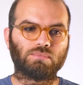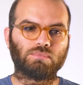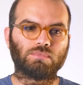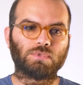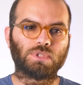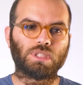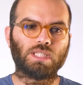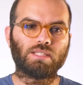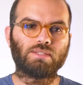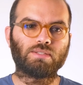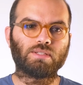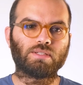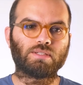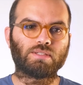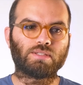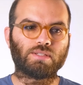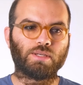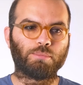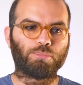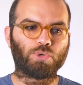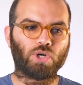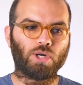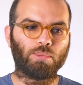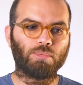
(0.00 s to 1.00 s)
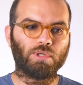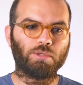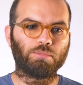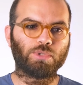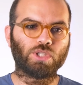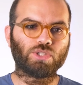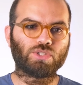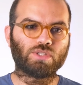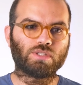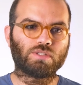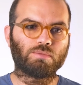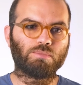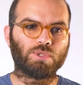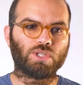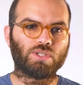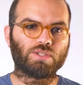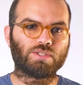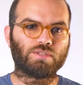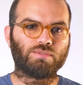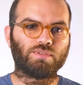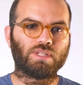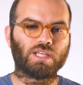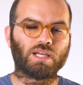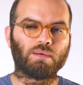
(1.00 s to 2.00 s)
This is a problem not just
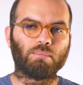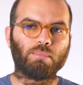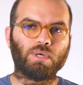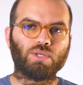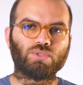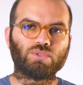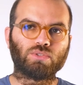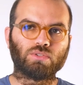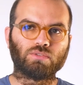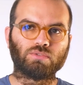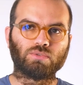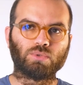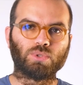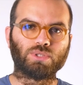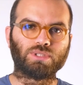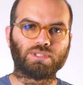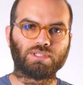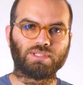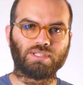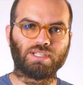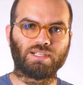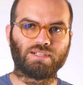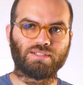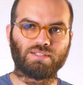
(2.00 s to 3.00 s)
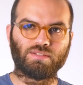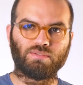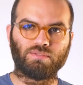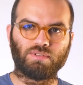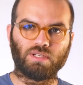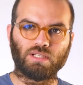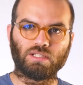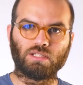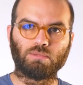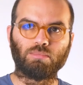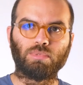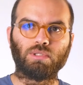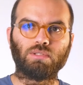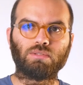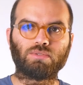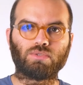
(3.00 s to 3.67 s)
because of the amount of water that is available,